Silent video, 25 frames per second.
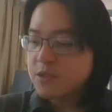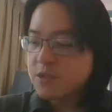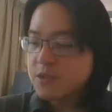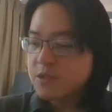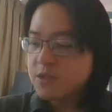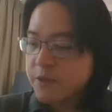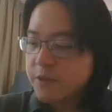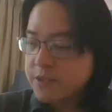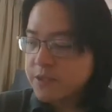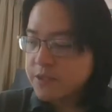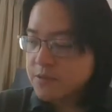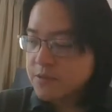
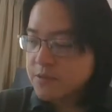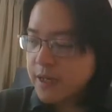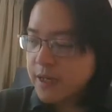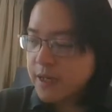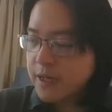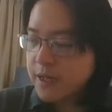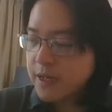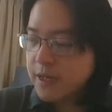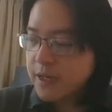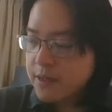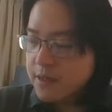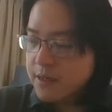going to let
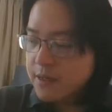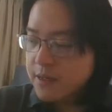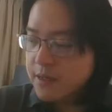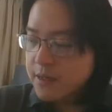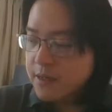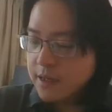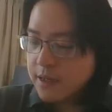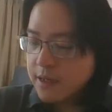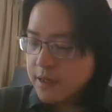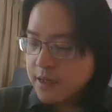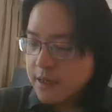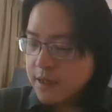
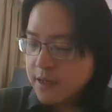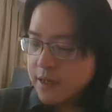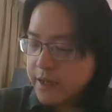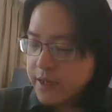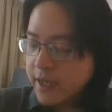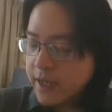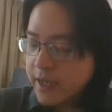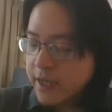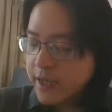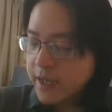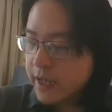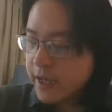
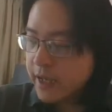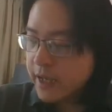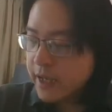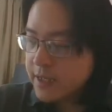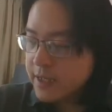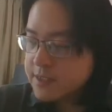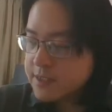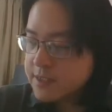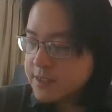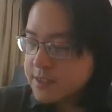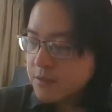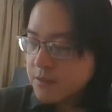k is
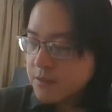equals